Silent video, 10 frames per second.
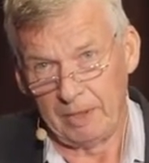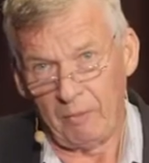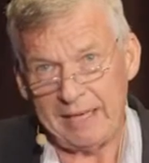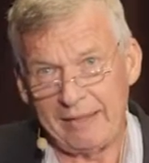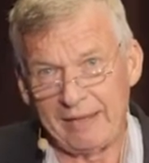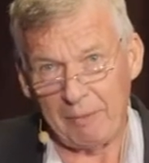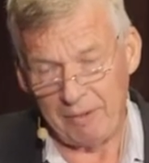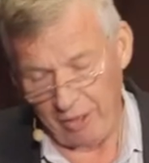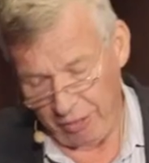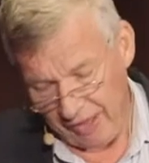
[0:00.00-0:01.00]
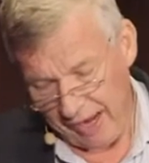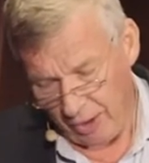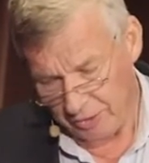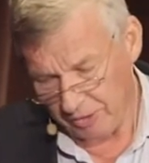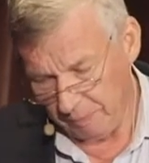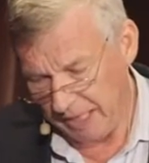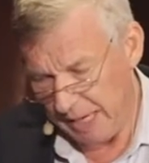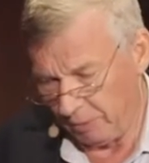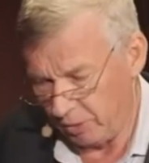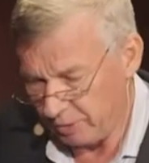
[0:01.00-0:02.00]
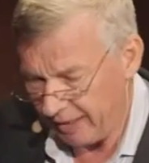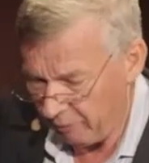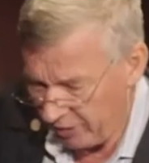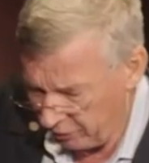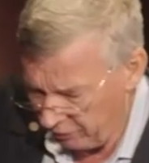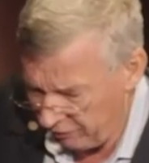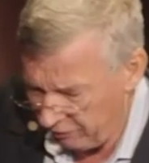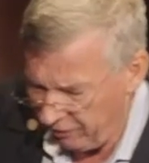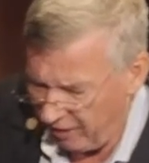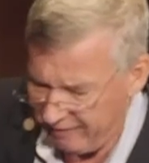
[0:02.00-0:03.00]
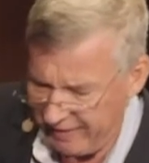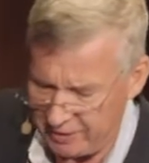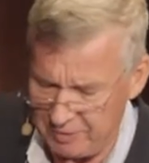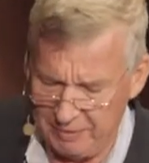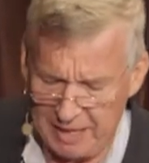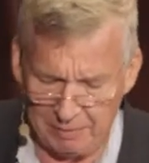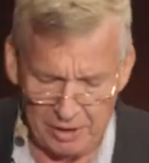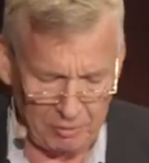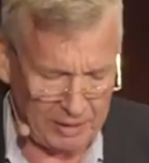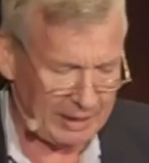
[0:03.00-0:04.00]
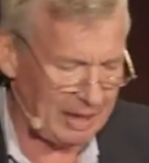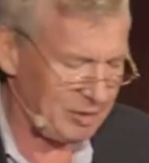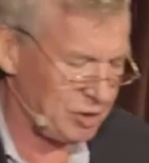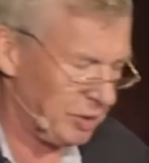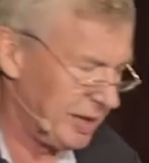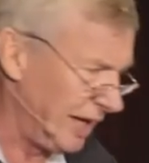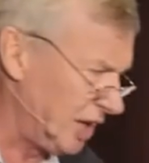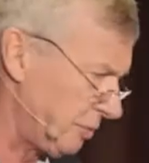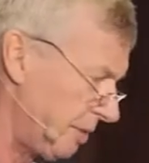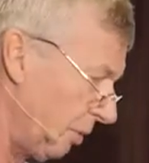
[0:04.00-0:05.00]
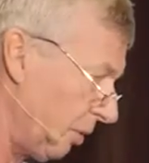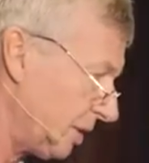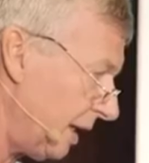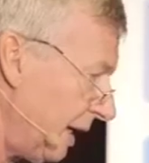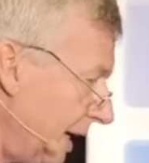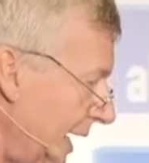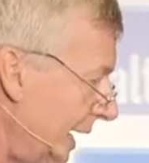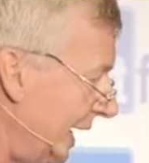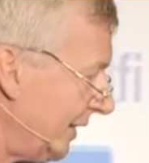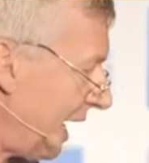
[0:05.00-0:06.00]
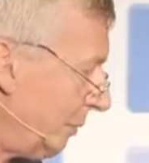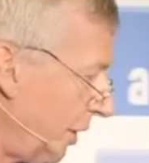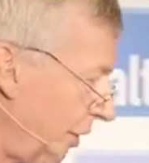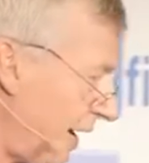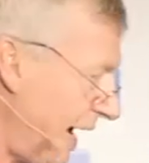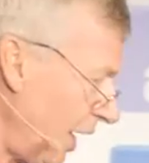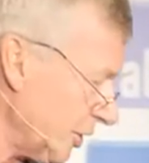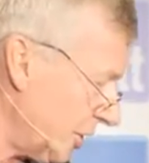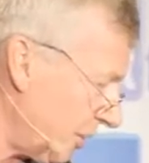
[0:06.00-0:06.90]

We ended up with 1,000 people, because we couldn't fit 5,000 people into a club in Tweed Heads we booked, ended up with 1,000